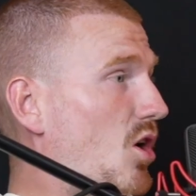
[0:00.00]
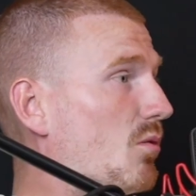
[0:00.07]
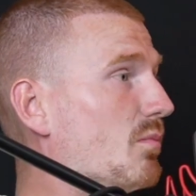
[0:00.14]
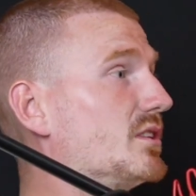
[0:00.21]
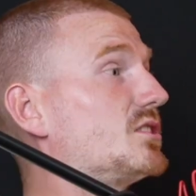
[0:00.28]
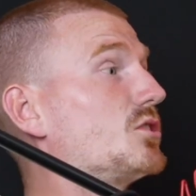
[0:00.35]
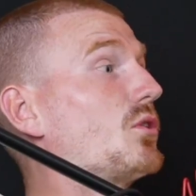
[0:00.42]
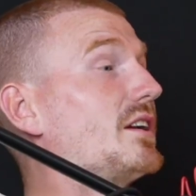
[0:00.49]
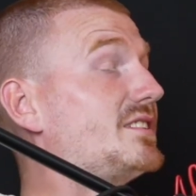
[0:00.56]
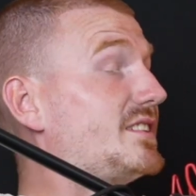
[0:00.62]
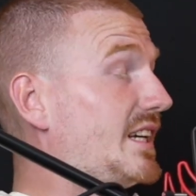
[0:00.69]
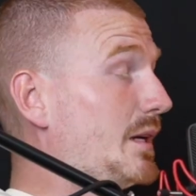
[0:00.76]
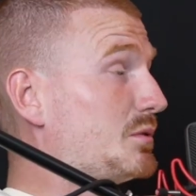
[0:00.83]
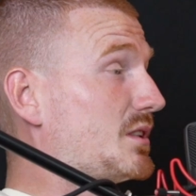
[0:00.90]
moments, some great
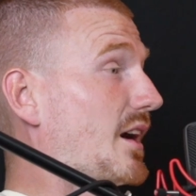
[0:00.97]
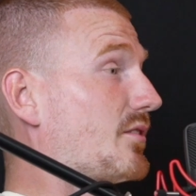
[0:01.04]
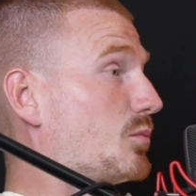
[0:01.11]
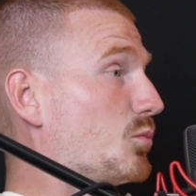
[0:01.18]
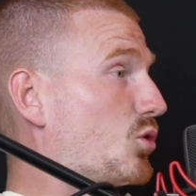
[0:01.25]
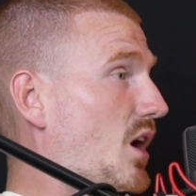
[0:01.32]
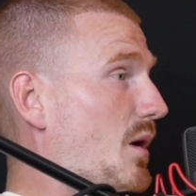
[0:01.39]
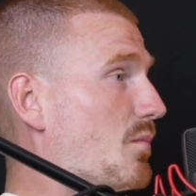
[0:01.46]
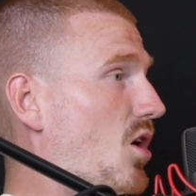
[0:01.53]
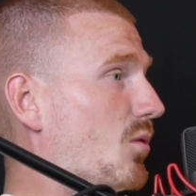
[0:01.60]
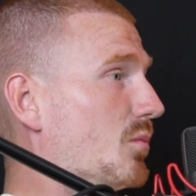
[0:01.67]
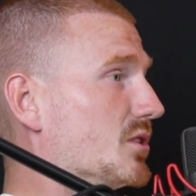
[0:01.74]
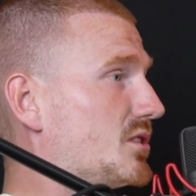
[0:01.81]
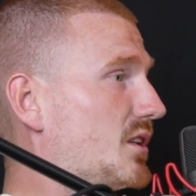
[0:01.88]
teams that have some great
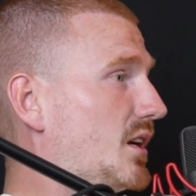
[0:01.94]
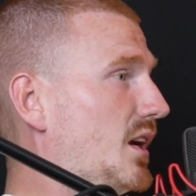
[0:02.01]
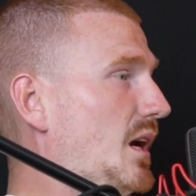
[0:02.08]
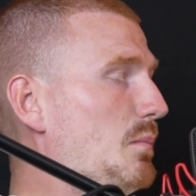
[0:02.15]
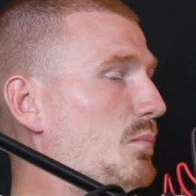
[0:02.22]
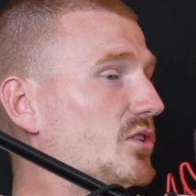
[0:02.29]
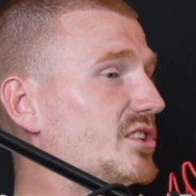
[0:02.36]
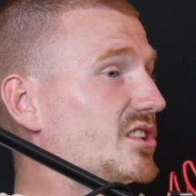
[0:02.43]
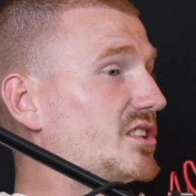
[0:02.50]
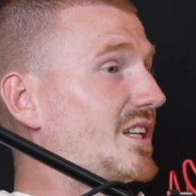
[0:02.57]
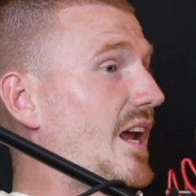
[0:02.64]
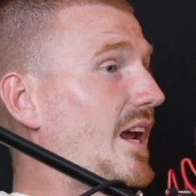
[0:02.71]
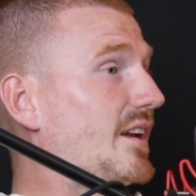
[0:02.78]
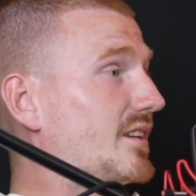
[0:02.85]
moments, but
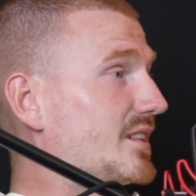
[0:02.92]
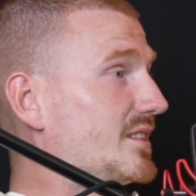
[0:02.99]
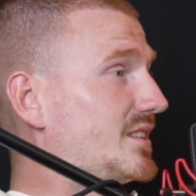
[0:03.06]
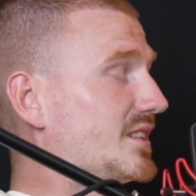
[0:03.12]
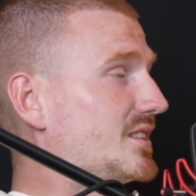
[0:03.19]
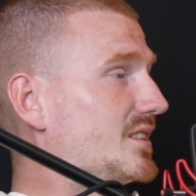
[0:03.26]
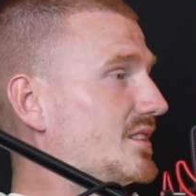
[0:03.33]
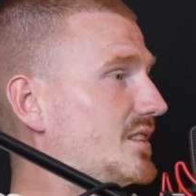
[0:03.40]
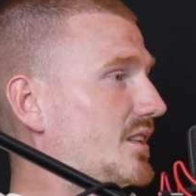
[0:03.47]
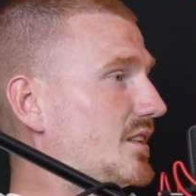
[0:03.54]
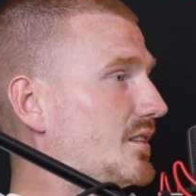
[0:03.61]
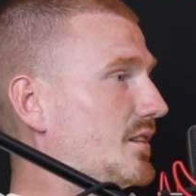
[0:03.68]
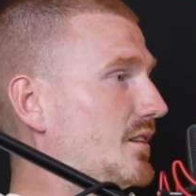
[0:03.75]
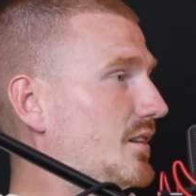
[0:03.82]
sustained
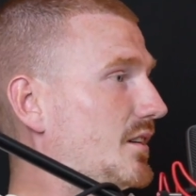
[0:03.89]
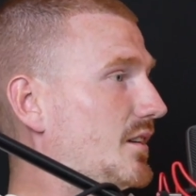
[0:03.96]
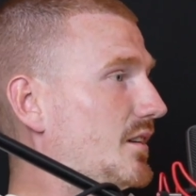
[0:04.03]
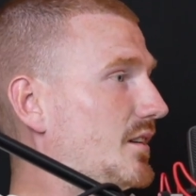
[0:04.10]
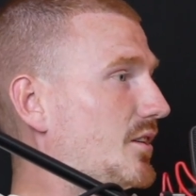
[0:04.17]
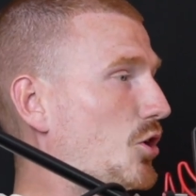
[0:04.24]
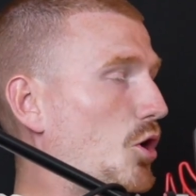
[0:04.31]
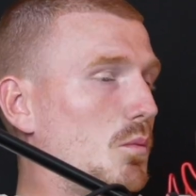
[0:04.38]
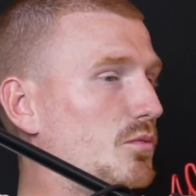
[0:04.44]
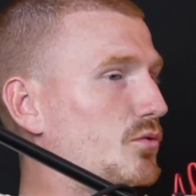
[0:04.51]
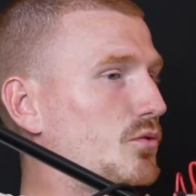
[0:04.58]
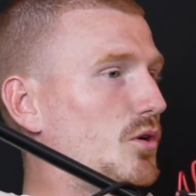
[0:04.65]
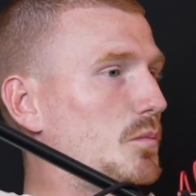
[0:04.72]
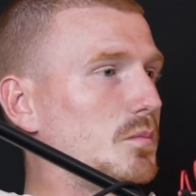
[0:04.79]
consistency
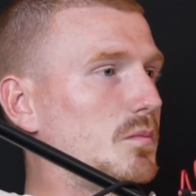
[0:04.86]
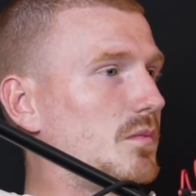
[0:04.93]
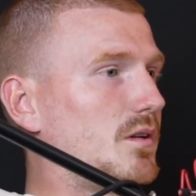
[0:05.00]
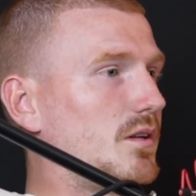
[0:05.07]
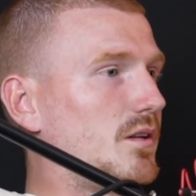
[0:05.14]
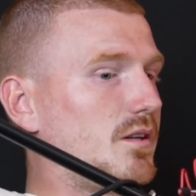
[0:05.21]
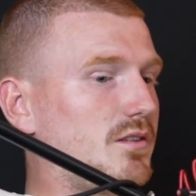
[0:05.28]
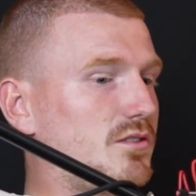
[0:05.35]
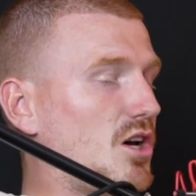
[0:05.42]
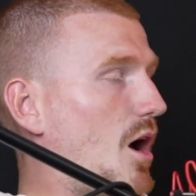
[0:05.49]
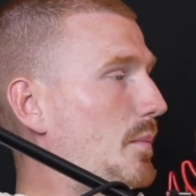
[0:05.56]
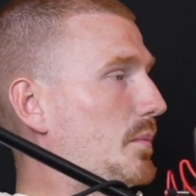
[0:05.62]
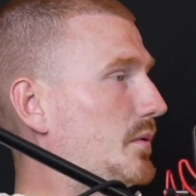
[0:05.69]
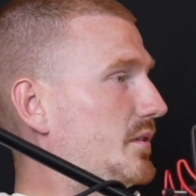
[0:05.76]
comes from
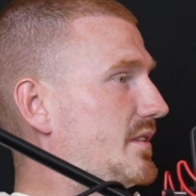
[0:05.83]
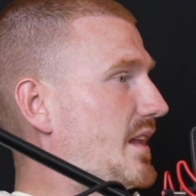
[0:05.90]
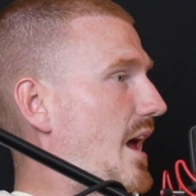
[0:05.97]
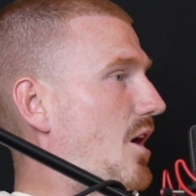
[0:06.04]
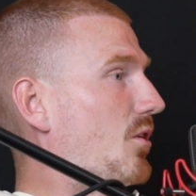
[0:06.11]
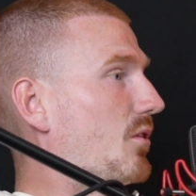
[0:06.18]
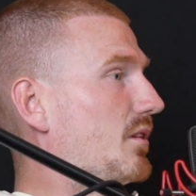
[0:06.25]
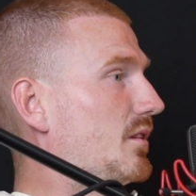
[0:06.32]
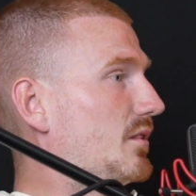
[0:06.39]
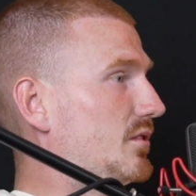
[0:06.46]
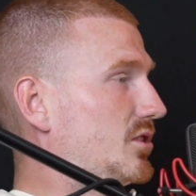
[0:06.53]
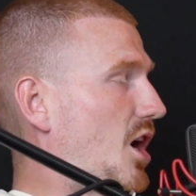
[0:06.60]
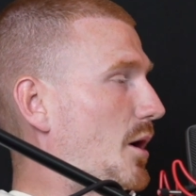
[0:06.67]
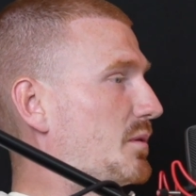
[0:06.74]
top down,
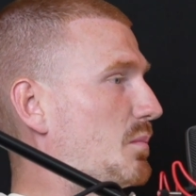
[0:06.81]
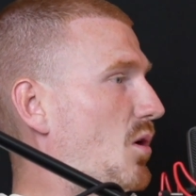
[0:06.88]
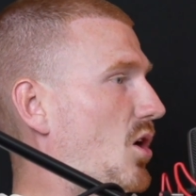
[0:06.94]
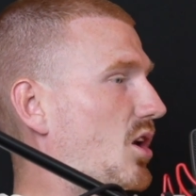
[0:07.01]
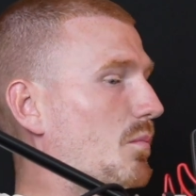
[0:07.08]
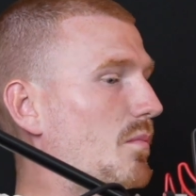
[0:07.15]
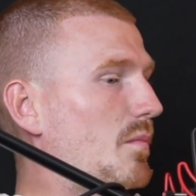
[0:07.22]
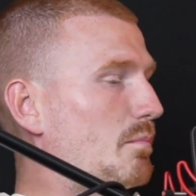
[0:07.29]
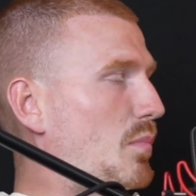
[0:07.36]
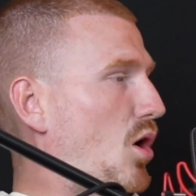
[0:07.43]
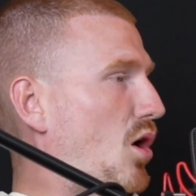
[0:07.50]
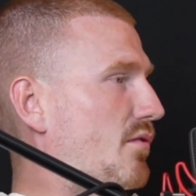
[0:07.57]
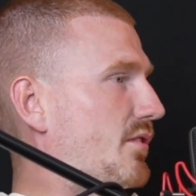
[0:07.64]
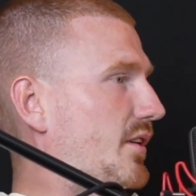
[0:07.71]
top to bottom,
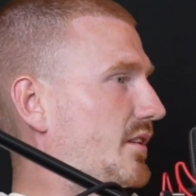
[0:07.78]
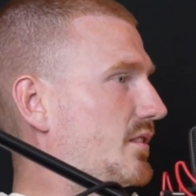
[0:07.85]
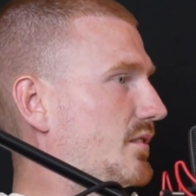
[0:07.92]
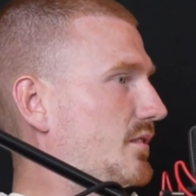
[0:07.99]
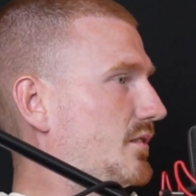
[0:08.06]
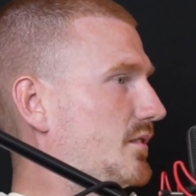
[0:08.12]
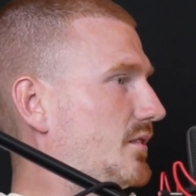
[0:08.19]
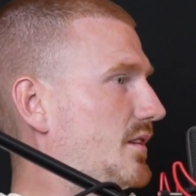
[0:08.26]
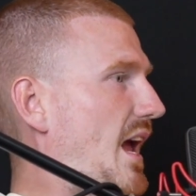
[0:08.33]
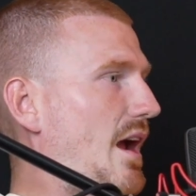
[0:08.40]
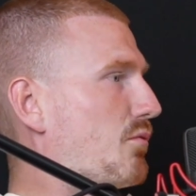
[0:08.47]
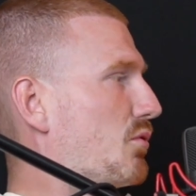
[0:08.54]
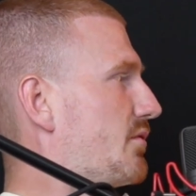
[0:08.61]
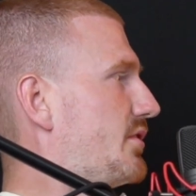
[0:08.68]
perfect.
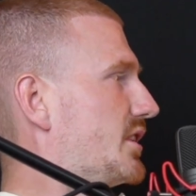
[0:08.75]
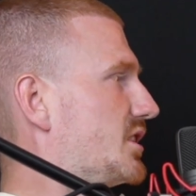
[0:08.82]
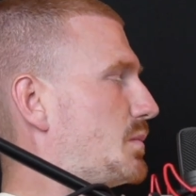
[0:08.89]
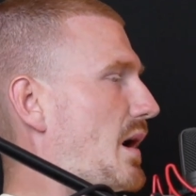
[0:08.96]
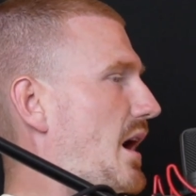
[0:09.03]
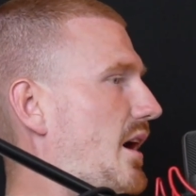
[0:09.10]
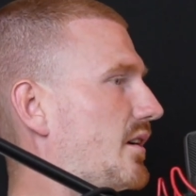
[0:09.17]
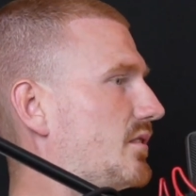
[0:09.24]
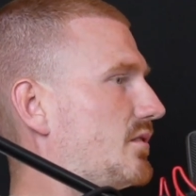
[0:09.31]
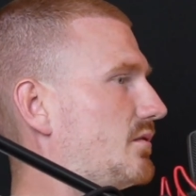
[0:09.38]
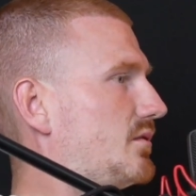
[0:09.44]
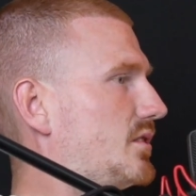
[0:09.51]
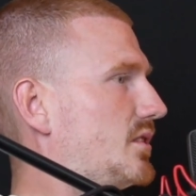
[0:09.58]
Everyone feels a part of